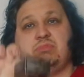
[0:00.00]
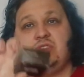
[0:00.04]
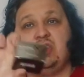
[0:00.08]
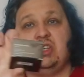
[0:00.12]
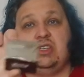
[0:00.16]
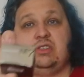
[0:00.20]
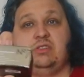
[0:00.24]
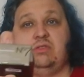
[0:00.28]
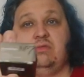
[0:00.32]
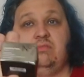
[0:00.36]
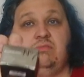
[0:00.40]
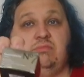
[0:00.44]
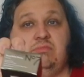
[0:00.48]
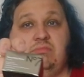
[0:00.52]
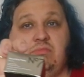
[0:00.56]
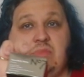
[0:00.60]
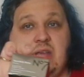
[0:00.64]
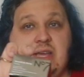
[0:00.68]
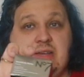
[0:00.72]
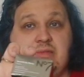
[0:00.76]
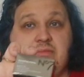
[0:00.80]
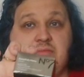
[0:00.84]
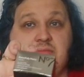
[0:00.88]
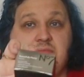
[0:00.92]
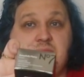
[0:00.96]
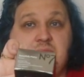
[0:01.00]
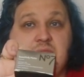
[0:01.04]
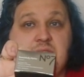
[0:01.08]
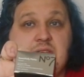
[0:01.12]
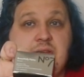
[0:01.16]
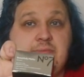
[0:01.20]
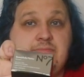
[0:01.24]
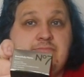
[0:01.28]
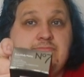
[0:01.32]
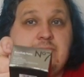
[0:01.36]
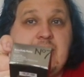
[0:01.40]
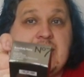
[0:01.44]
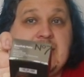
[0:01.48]
Just like
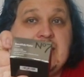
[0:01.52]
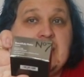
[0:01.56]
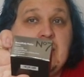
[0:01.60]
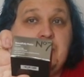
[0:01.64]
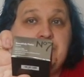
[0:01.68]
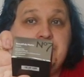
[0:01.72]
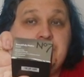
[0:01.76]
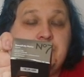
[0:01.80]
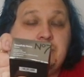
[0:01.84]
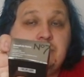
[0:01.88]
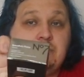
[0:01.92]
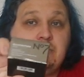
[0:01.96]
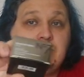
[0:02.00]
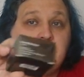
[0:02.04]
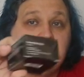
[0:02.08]
some makeup.